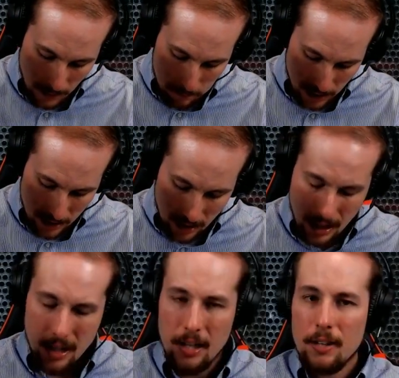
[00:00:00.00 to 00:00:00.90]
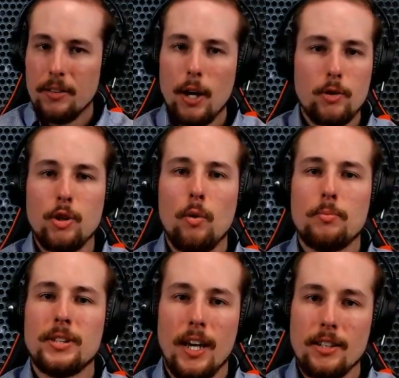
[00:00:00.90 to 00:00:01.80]
But they are so
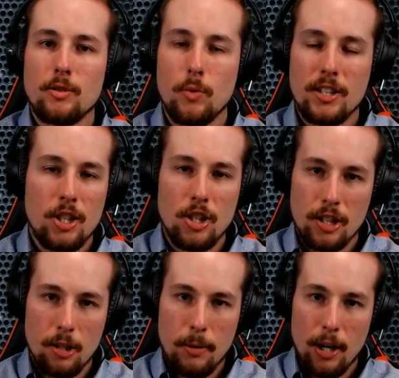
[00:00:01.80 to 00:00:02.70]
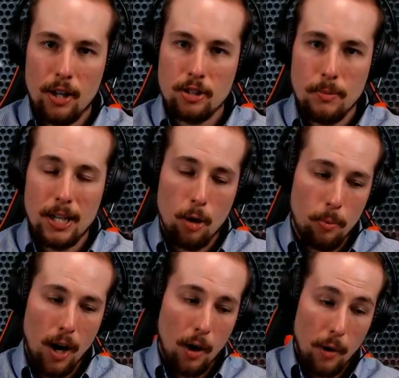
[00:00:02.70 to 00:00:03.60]
obsessed with teaching that America has made no
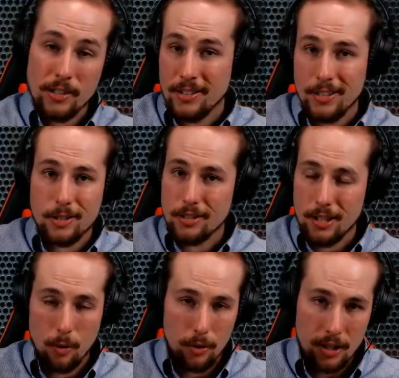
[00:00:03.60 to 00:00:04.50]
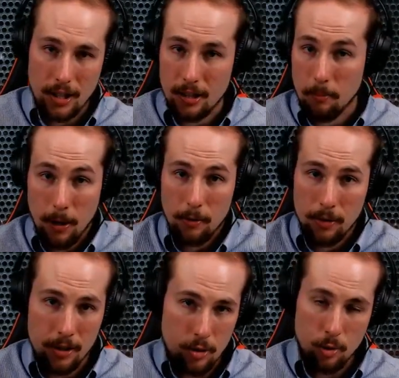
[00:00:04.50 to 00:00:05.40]
progress, and this is the only thing
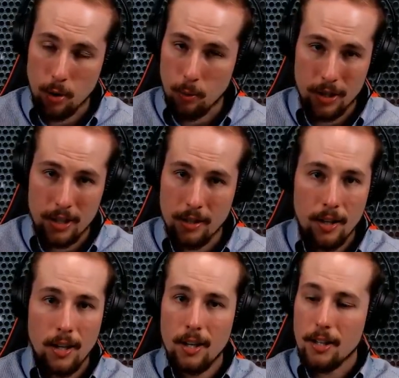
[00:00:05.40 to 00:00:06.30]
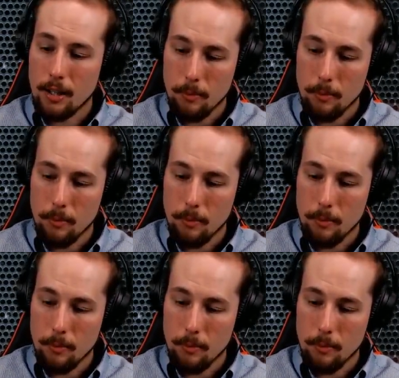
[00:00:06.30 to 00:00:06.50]
apparently that Joy Reid can